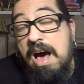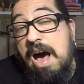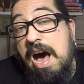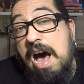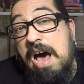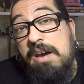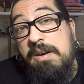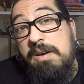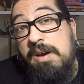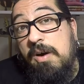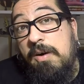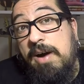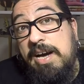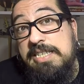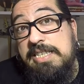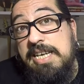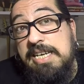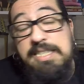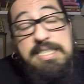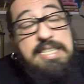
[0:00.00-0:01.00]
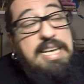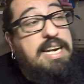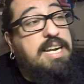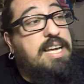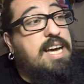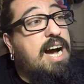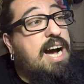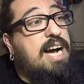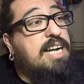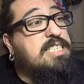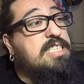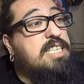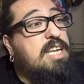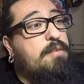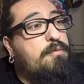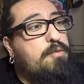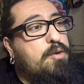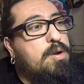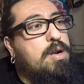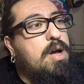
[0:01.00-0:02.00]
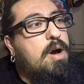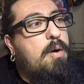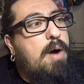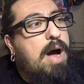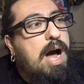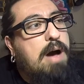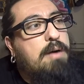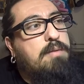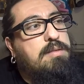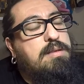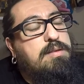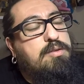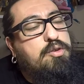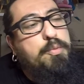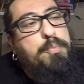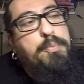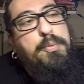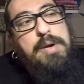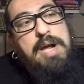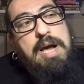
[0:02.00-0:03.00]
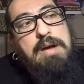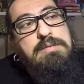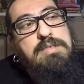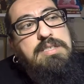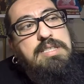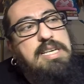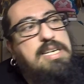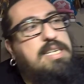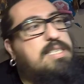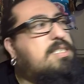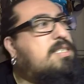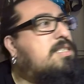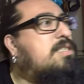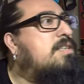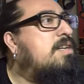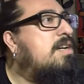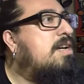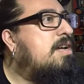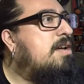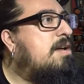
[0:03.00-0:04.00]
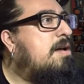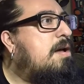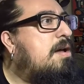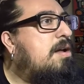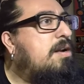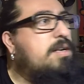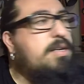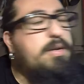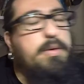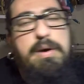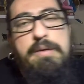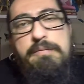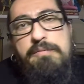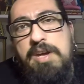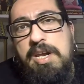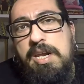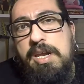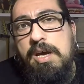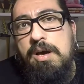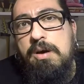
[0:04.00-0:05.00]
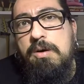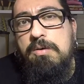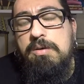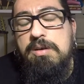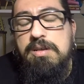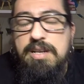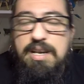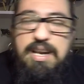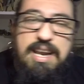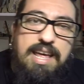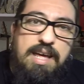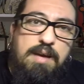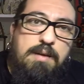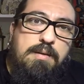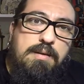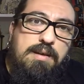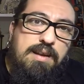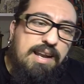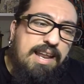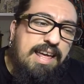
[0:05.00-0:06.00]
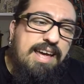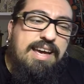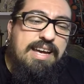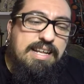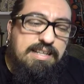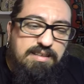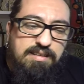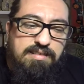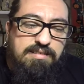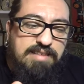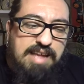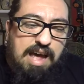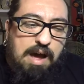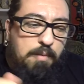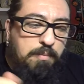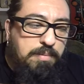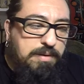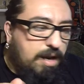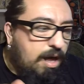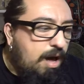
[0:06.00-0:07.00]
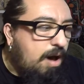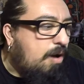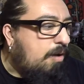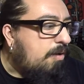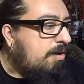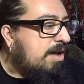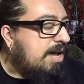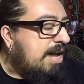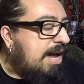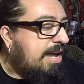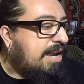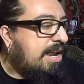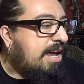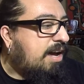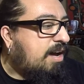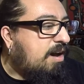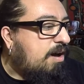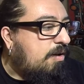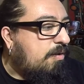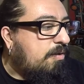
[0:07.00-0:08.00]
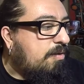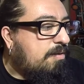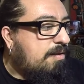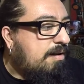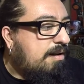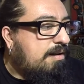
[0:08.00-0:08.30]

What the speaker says: I don't know, as I said, guys, if you know how to pronounce this, do a video, link it down below, and I go